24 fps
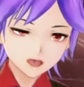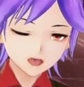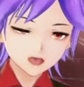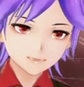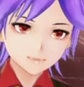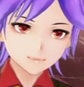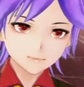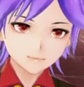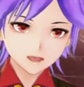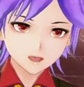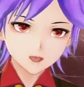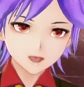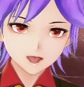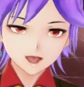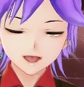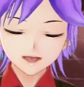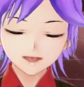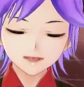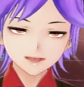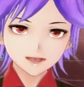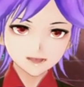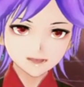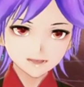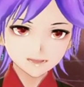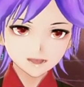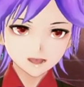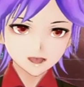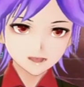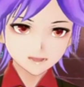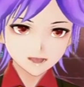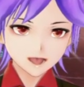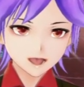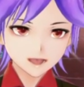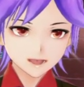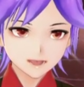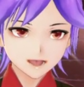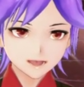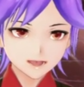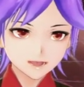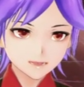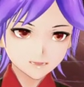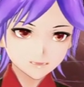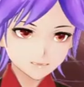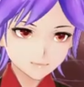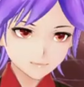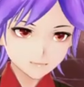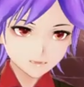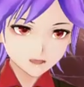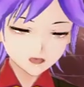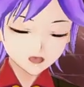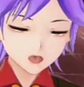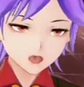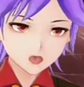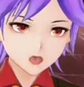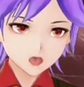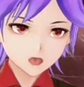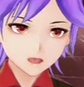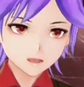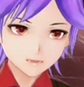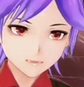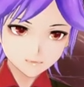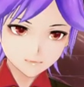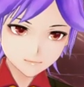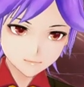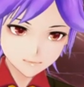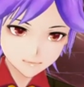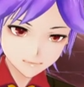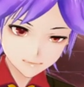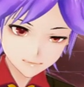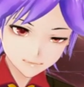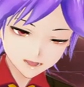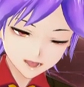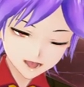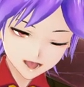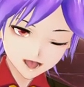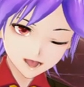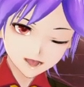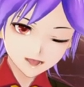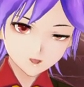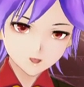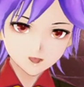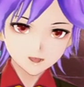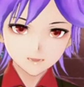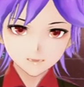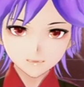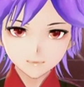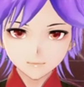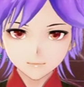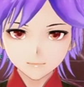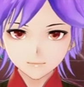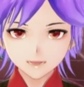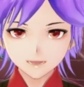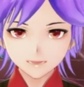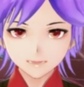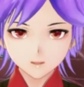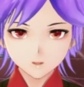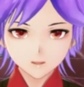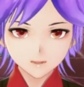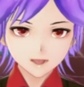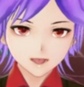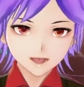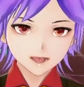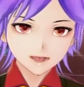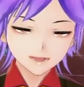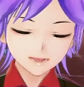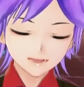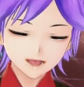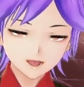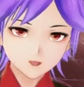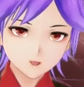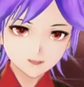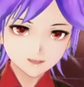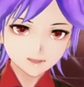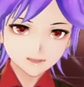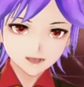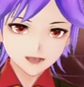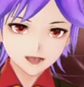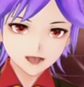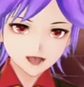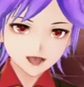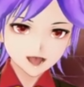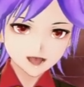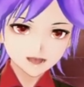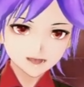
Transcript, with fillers: you can't damage persona. So you this one you'll have to wait it out.